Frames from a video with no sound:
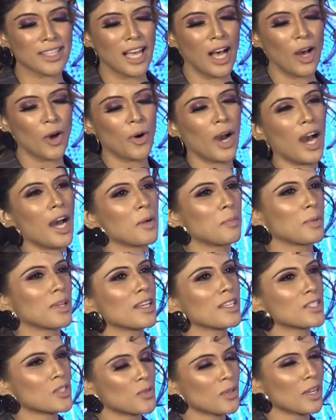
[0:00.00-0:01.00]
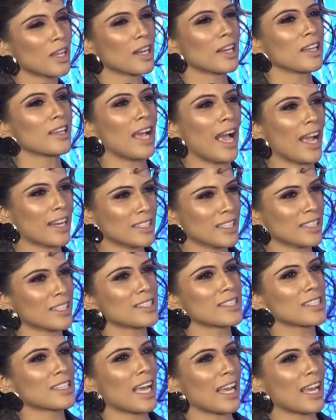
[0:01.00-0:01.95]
how RPA is really acting as a